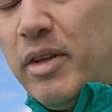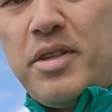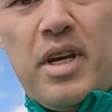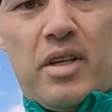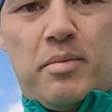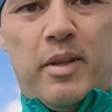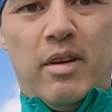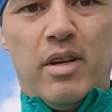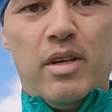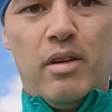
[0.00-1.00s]
going to take some of
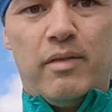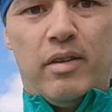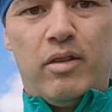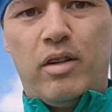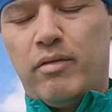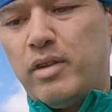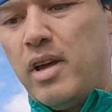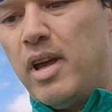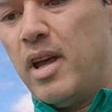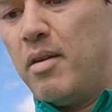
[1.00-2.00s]
the Unived
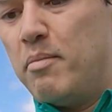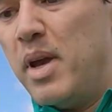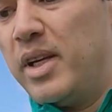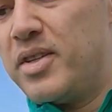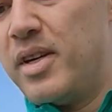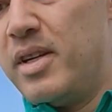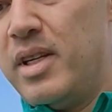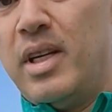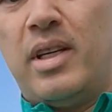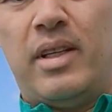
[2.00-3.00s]
recovery mix
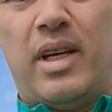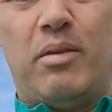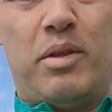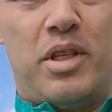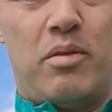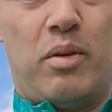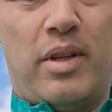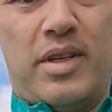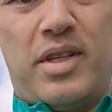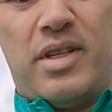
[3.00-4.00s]
now, which is
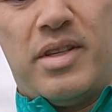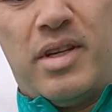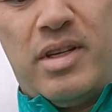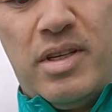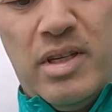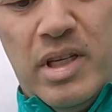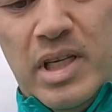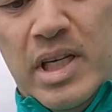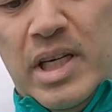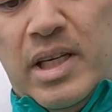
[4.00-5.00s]
what this is.
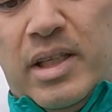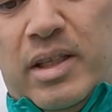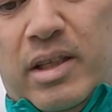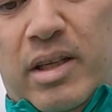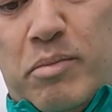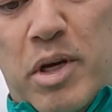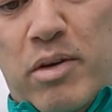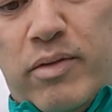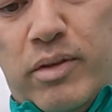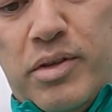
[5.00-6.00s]

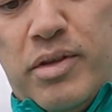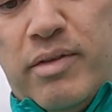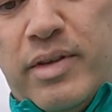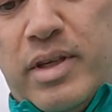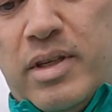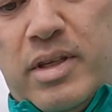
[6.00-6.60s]
Beautiful stuff.